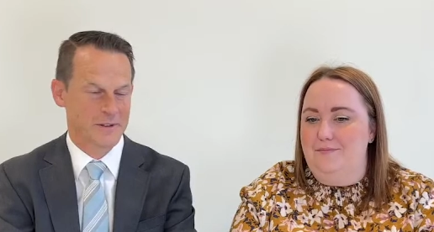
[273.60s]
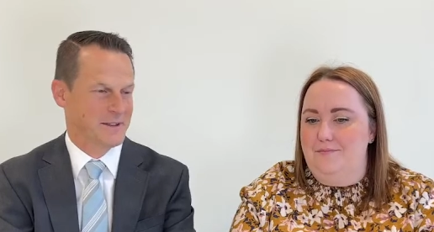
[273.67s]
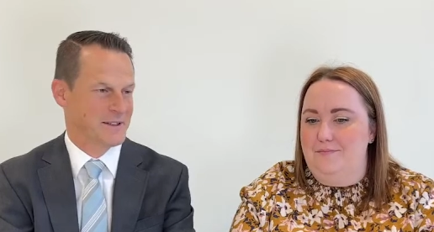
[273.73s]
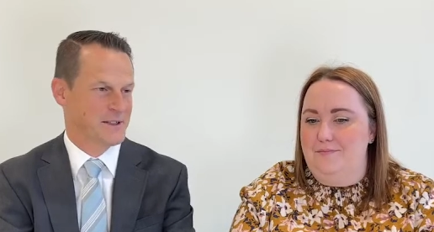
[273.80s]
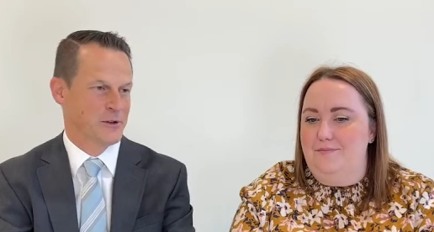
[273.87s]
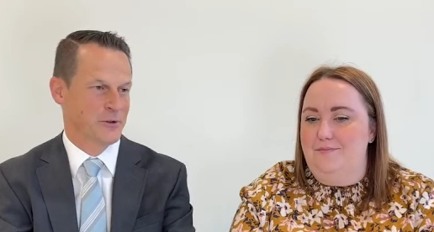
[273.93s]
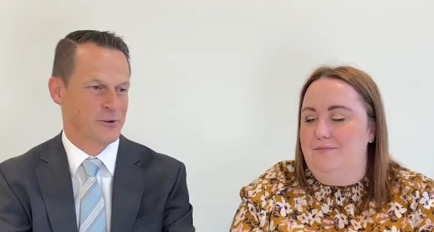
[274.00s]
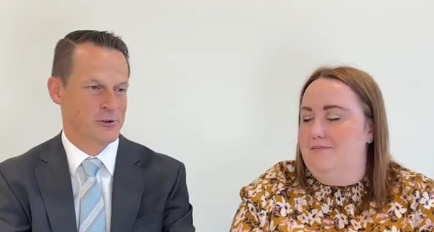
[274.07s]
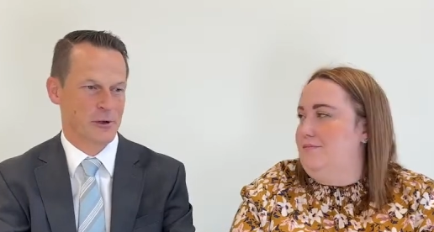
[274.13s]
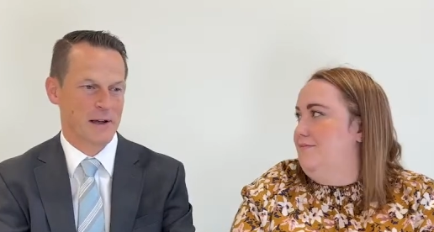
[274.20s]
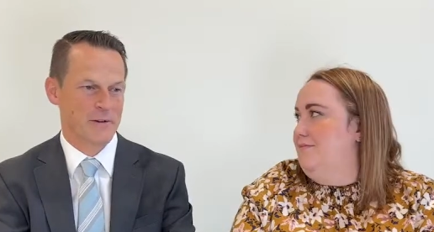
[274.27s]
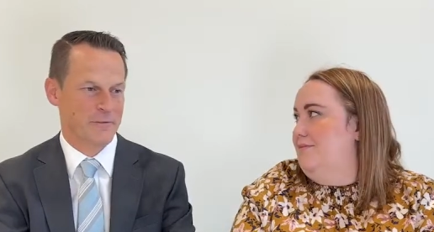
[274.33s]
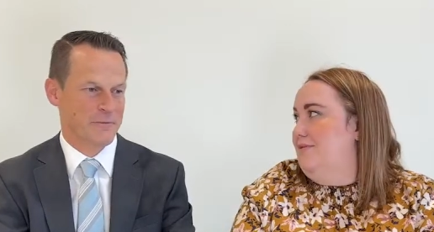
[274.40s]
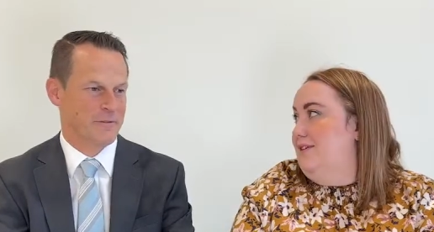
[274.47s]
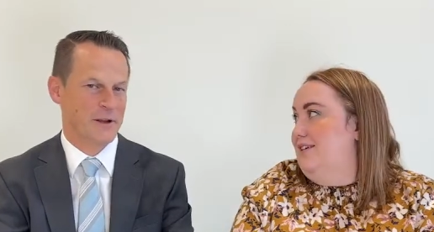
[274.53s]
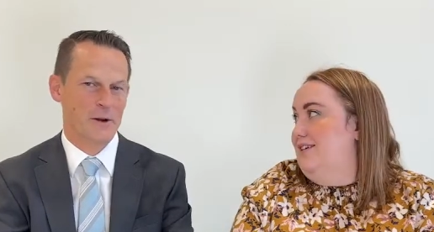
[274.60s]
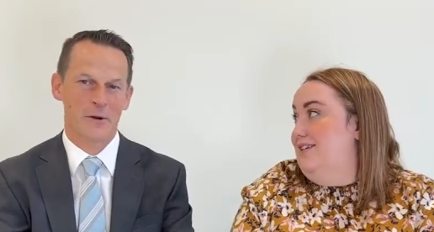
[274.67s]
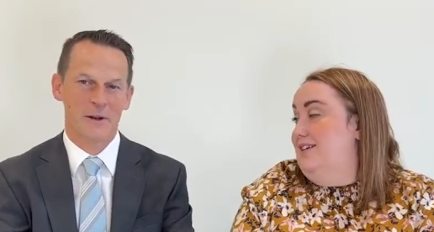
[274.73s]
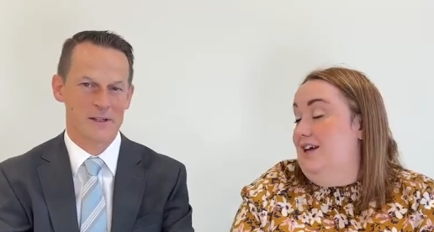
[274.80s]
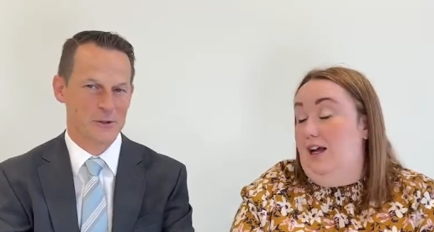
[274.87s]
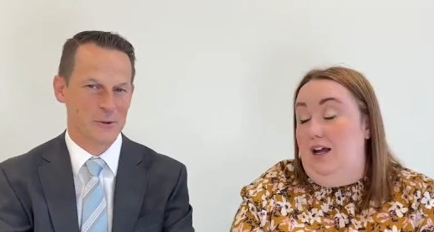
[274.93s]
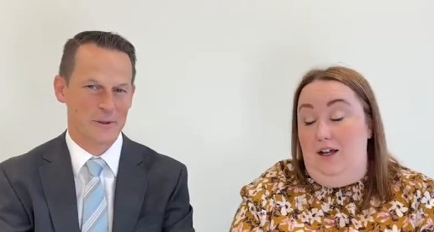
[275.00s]
Speaker 1: you know drive fear
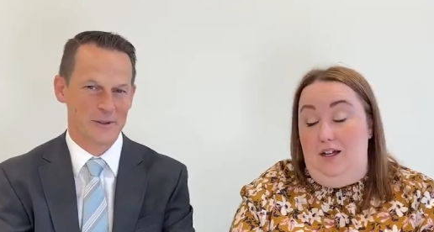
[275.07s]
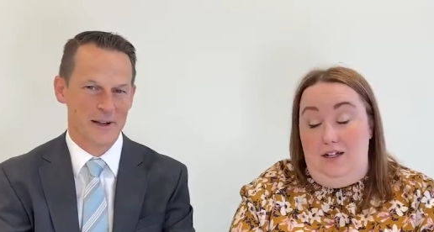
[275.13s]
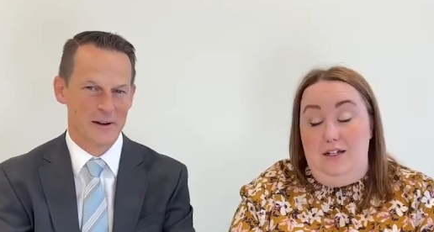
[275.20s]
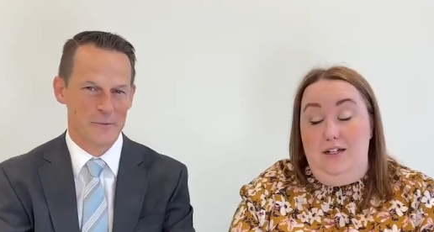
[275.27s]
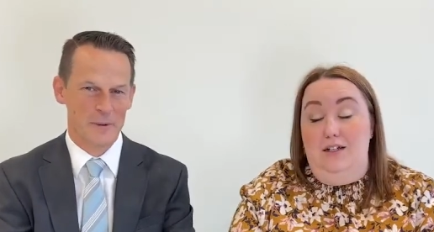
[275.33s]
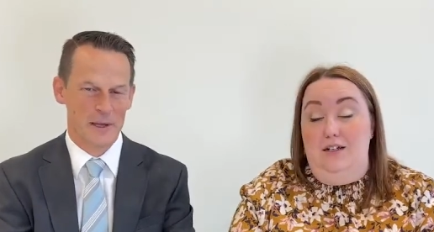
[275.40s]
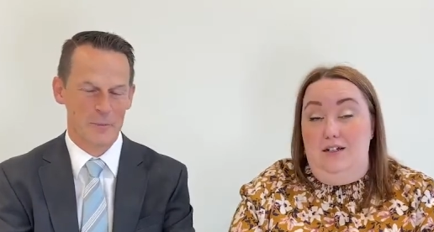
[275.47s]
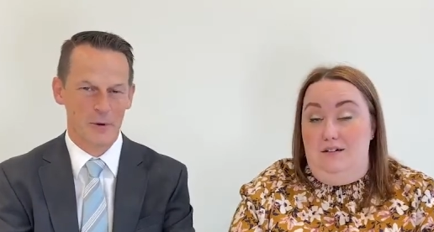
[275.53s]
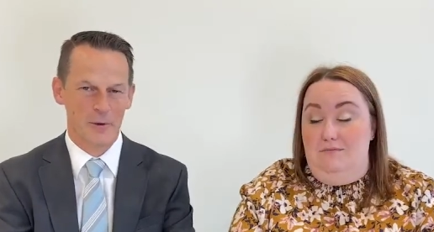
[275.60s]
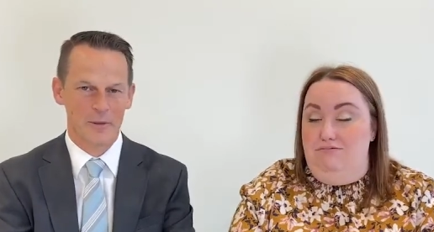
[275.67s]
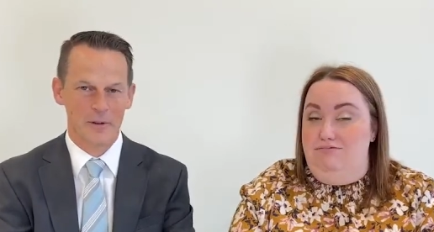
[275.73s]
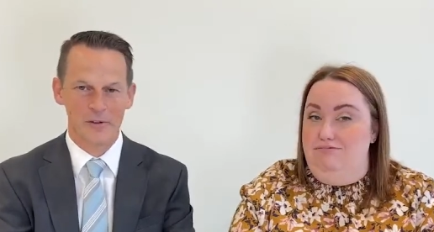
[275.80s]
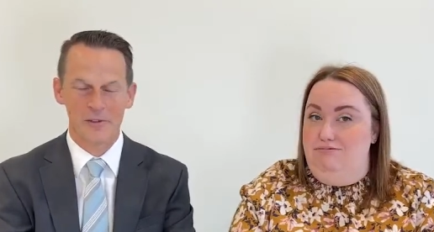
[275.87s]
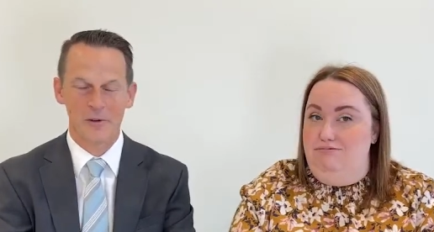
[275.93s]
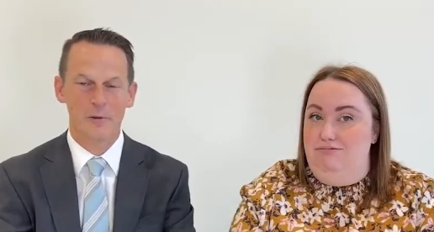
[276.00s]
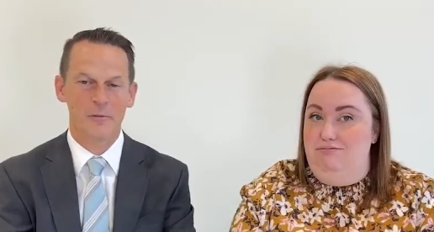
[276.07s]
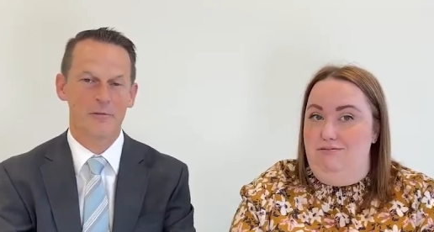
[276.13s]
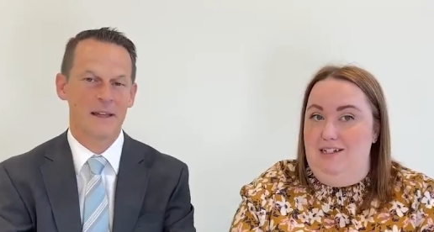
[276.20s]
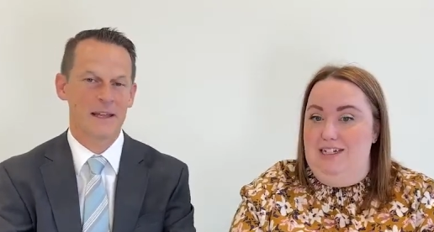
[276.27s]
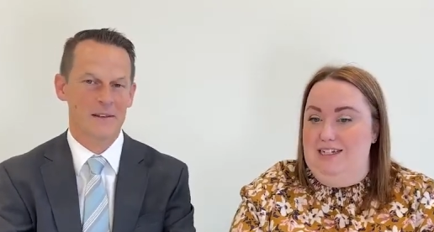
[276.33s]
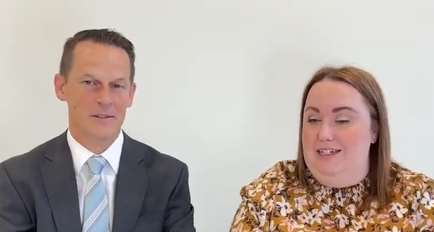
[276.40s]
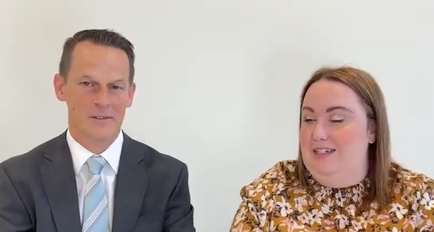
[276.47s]
into a lot of people. There's no
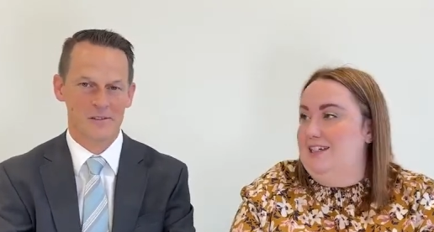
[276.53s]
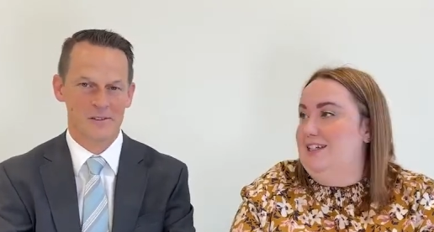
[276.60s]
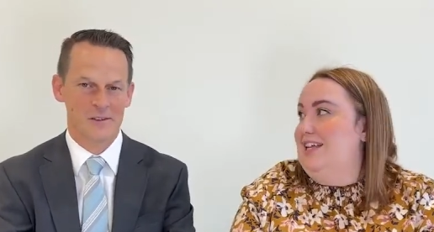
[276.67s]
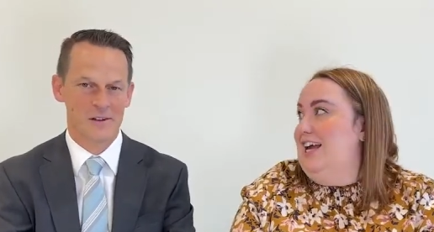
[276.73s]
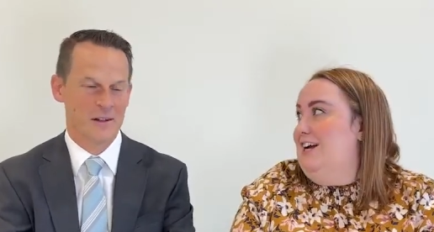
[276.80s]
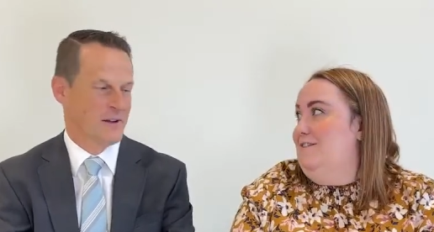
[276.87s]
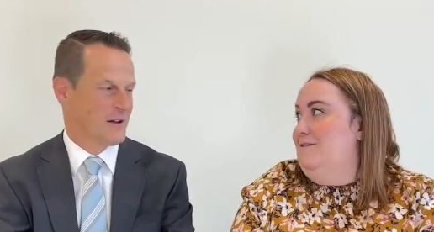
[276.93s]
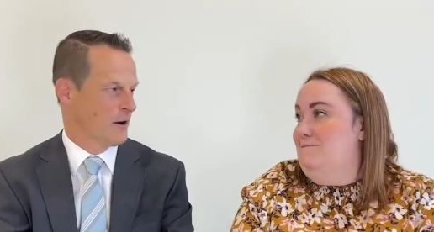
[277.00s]
fees, yeah.